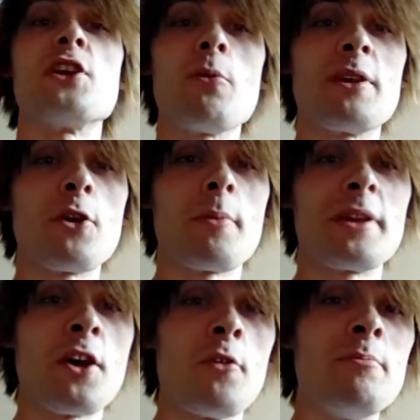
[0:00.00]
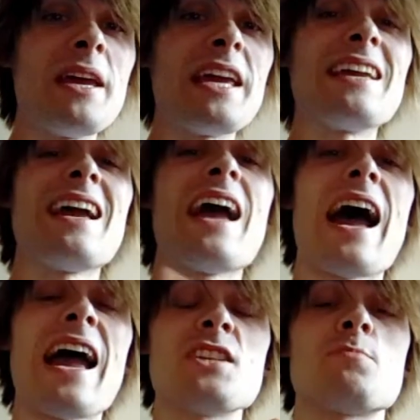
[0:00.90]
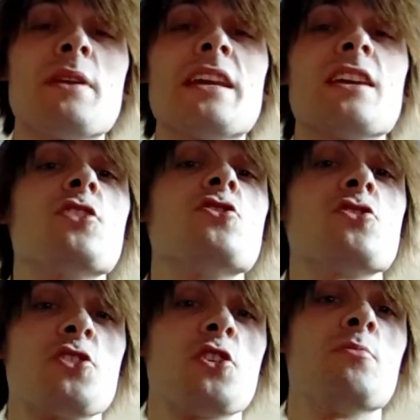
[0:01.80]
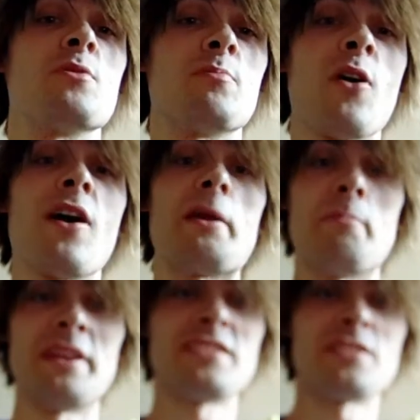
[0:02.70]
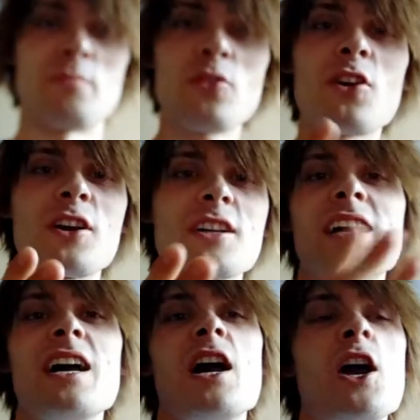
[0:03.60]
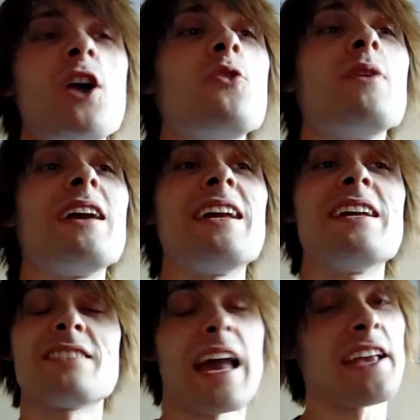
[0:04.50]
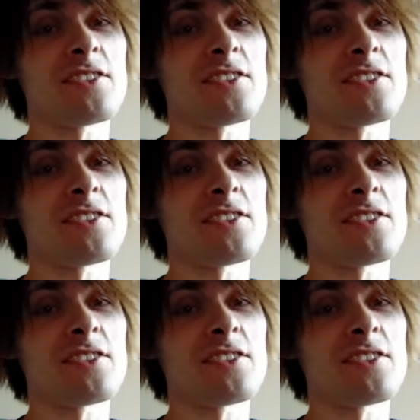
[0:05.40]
Yomi Yomi No Mi, has been consumed by Mr. Brook, who is a